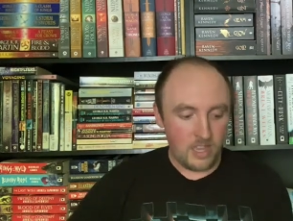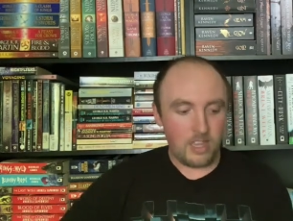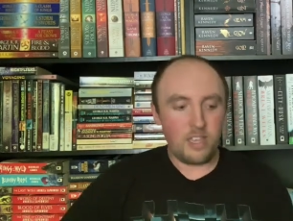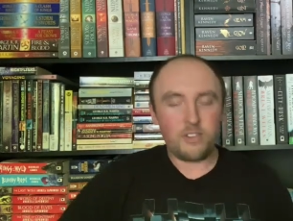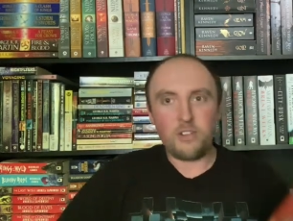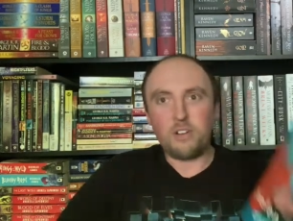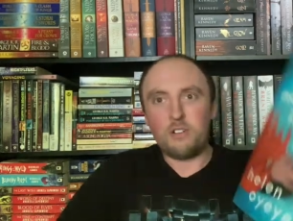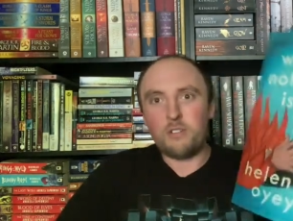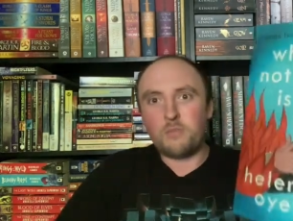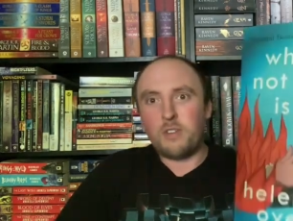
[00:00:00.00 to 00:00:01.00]
It's
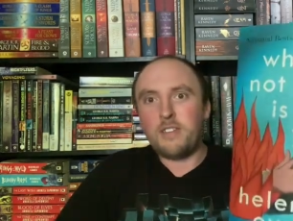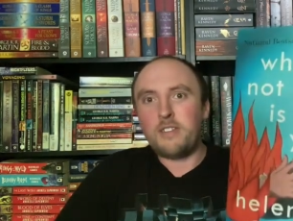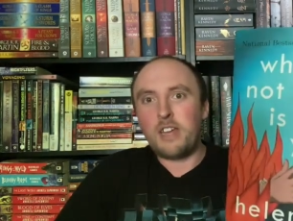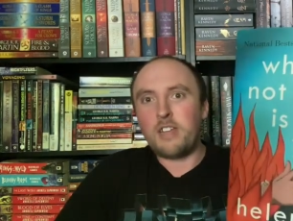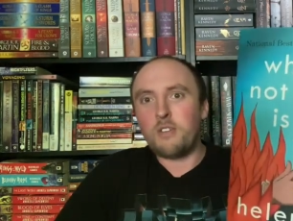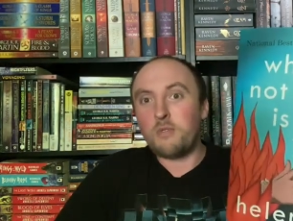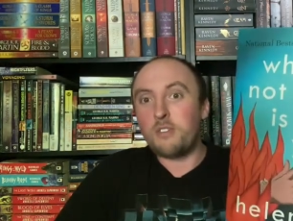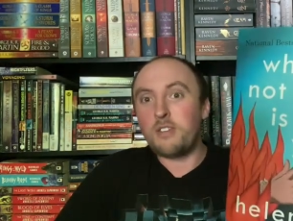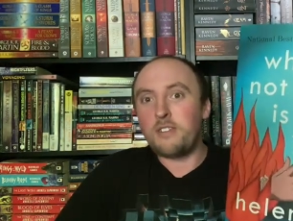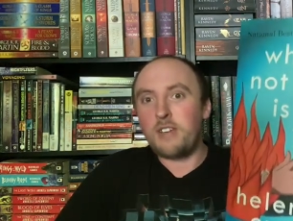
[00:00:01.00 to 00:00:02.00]
called What Is Not
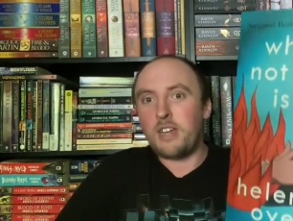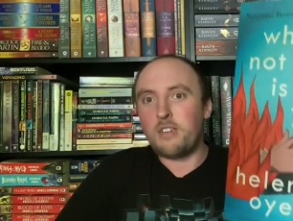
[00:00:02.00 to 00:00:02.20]
Yours Is Not